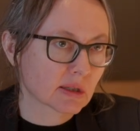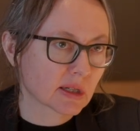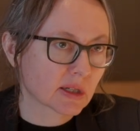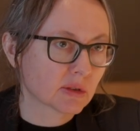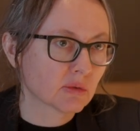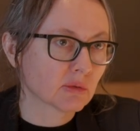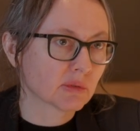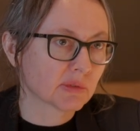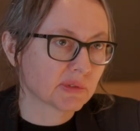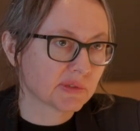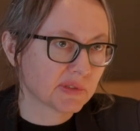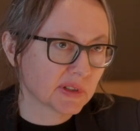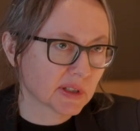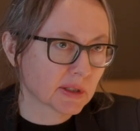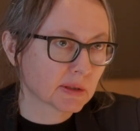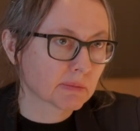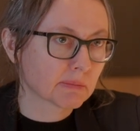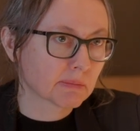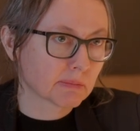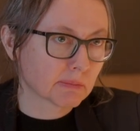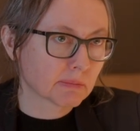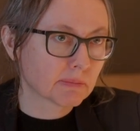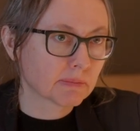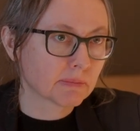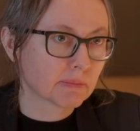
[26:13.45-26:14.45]
I don't think
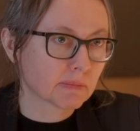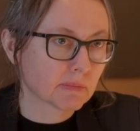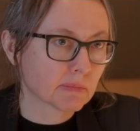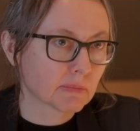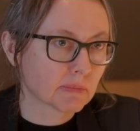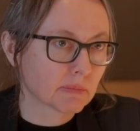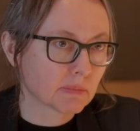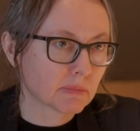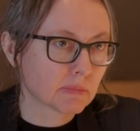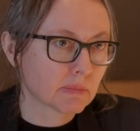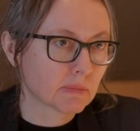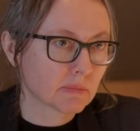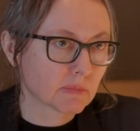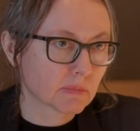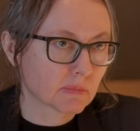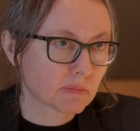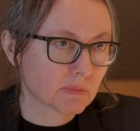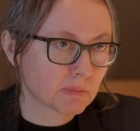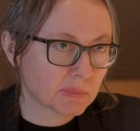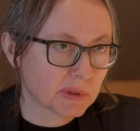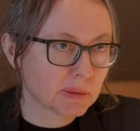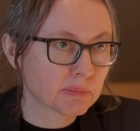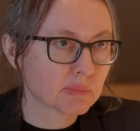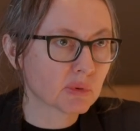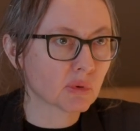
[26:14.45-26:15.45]

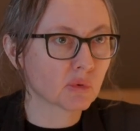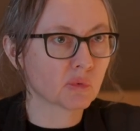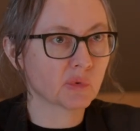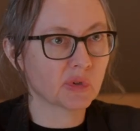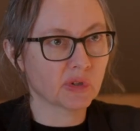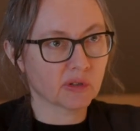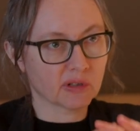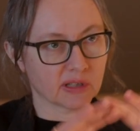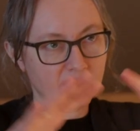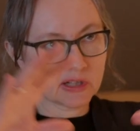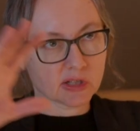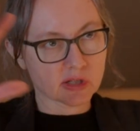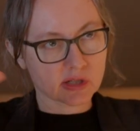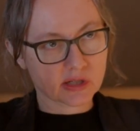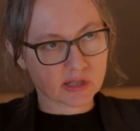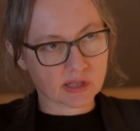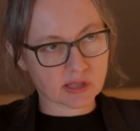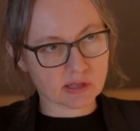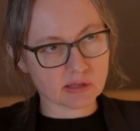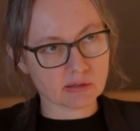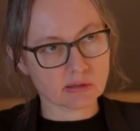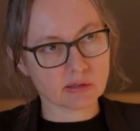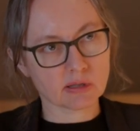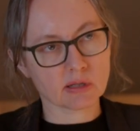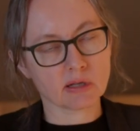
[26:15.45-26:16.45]
people
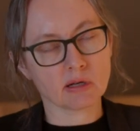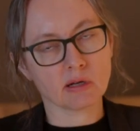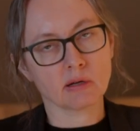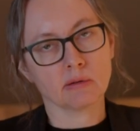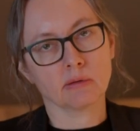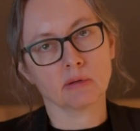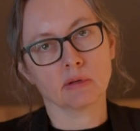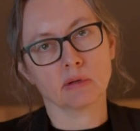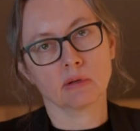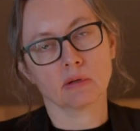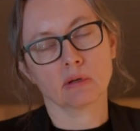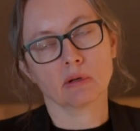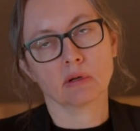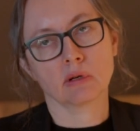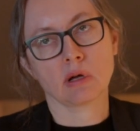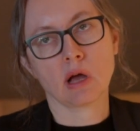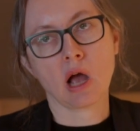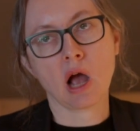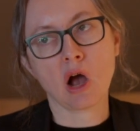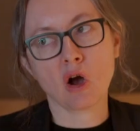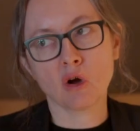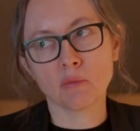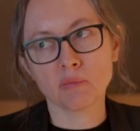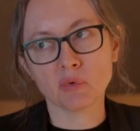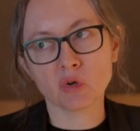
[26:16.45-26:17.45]
realize
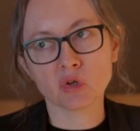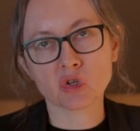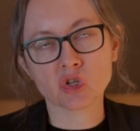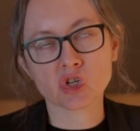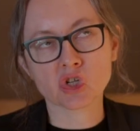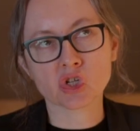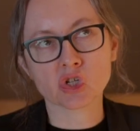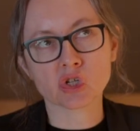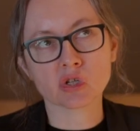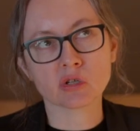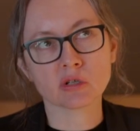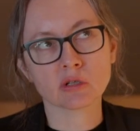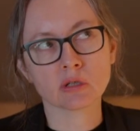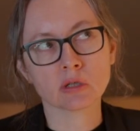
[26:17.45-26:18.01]
how much